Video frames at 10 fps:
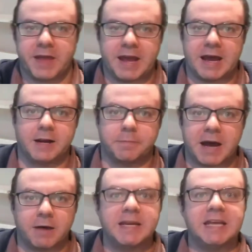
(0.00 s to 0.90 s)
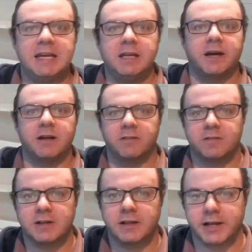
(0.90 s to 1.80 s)
add up how many hedons
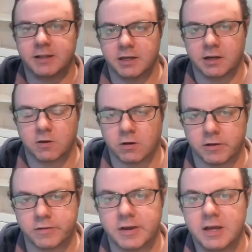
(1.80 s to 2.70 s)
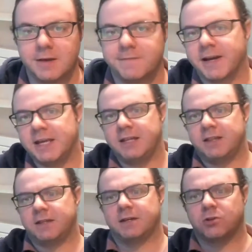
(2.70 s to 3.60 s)
is it likely to cause if I eat
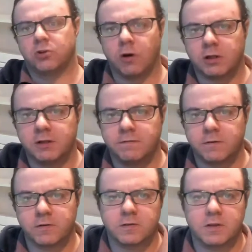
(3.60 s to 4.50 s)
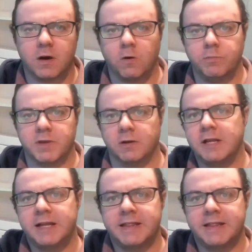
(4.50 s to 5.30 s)
the chocolate versus the oatmeal.